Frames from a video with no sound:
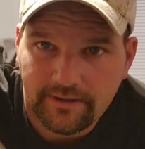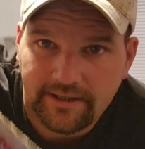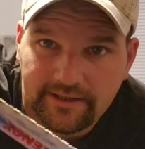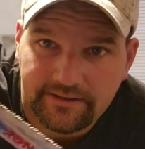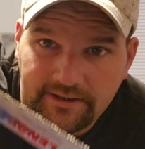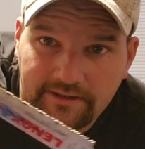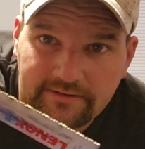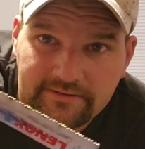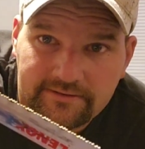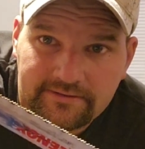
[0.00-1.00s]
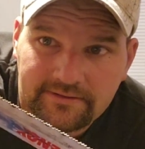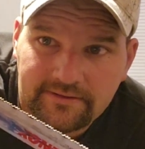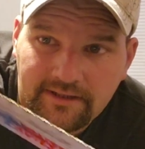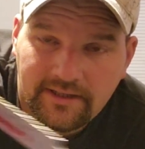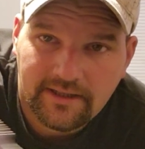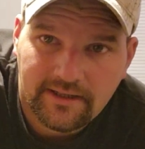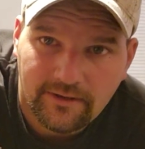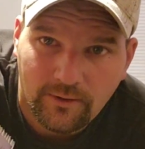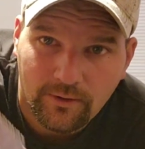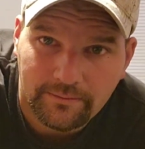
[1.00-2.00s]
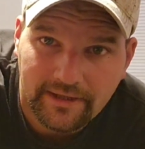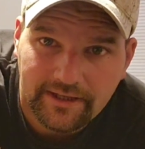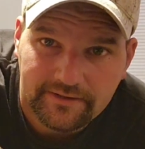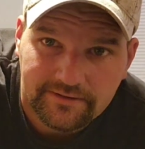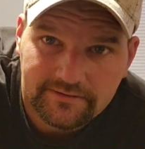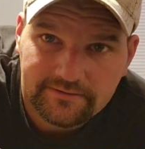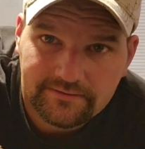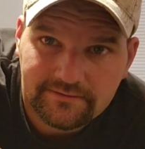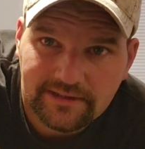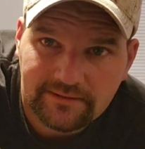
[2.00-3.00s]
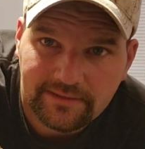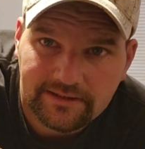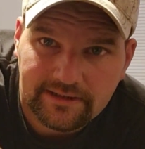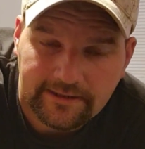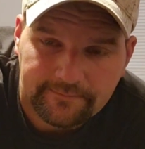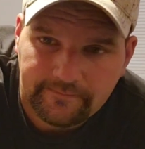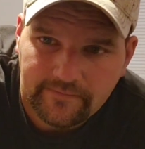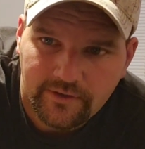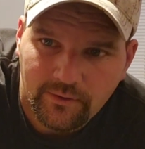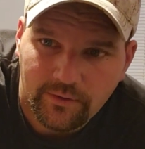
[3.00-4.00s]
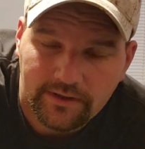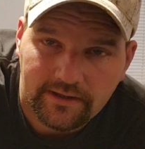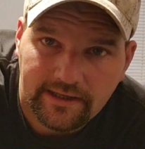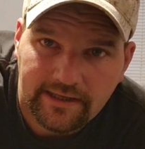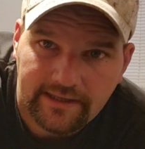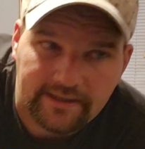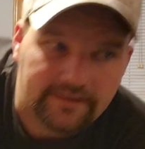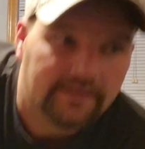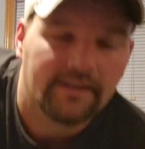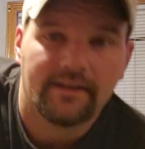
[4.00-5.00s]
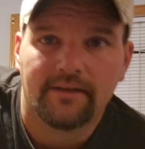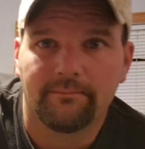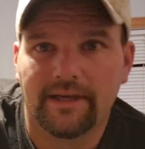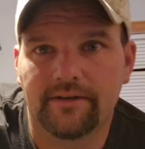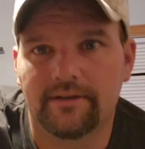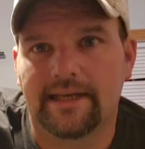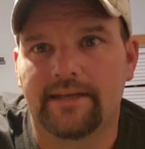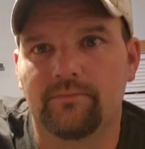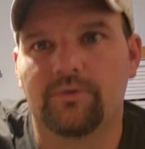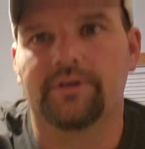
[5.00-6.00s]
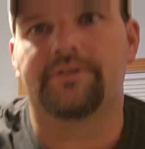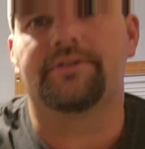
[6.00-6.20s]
blades, y'all. Or metal. Think about that. Or a metal and wood